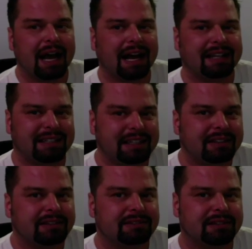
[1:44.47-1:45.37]

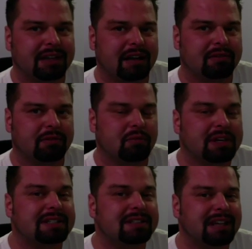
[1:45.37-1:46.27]
I
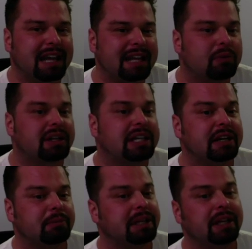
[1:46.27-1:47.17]
wasn't anywhere
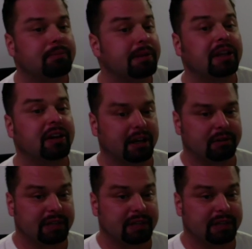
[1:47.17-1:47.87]
near being a millionaire,